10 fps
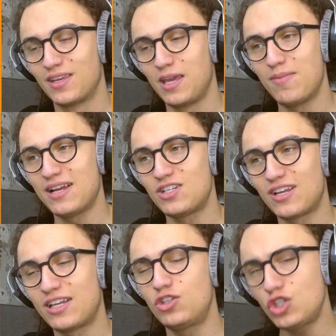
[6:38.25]
He managed to
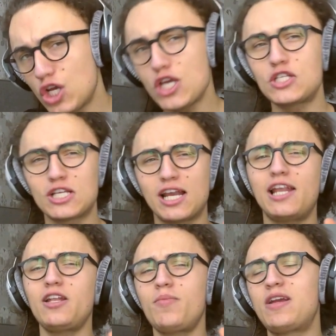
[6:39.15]
get just a
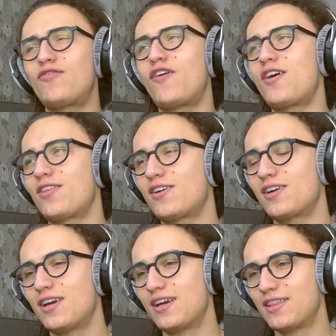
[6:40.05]
little bit farther
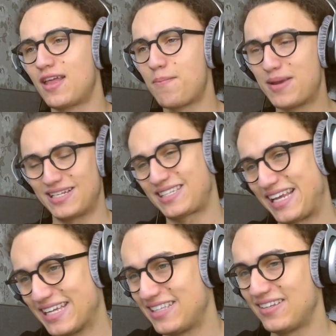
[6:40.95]
than
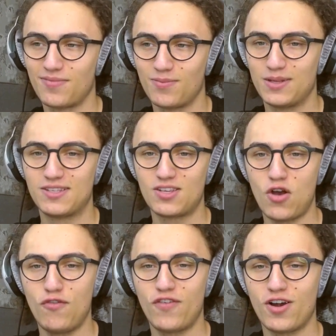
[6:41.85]
Biscuit, but
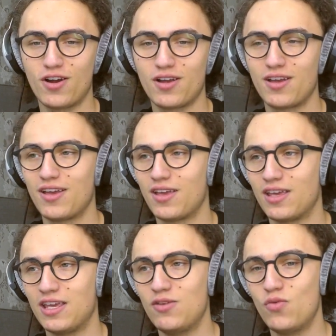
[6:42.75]
so far,
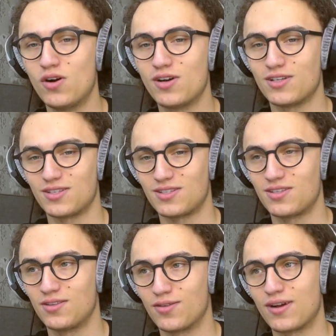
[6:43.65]
he was
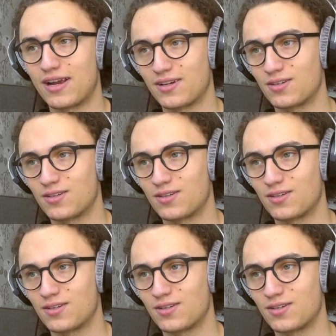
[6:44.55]
the record